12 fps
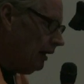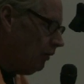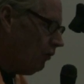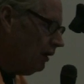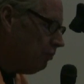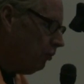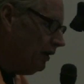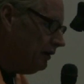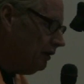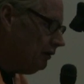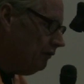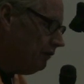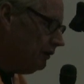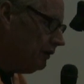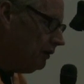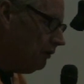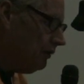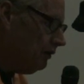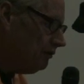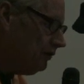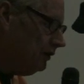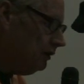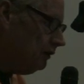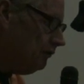At one point in the video, there is
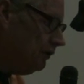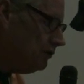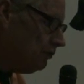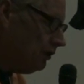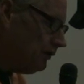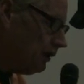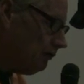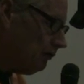an individual on the